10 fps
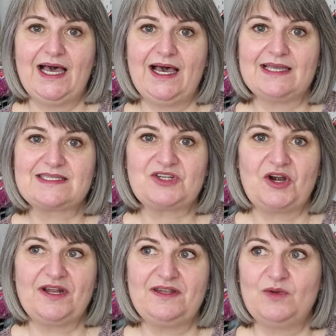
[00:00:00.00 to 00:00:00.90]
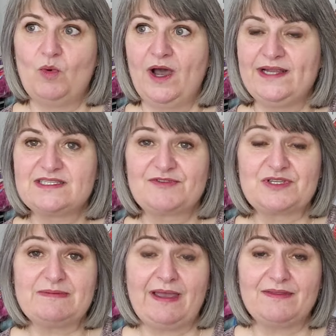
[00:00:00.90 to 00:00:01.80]
I started the wines for
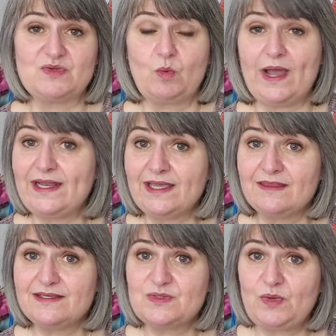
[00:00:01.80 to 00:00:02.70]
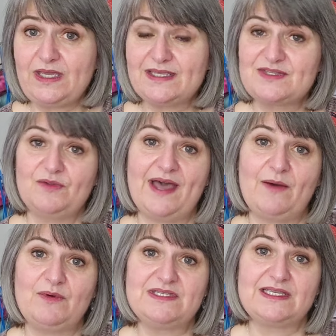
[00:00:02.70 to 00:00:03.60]
Samantha's wedding this week, so
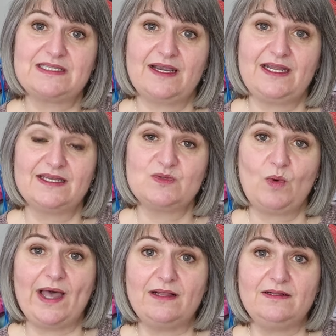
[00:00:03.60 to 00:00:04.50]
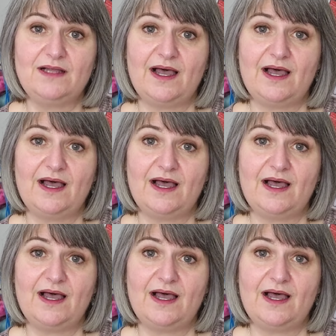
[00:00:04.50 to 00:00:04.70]
that was exciting as well.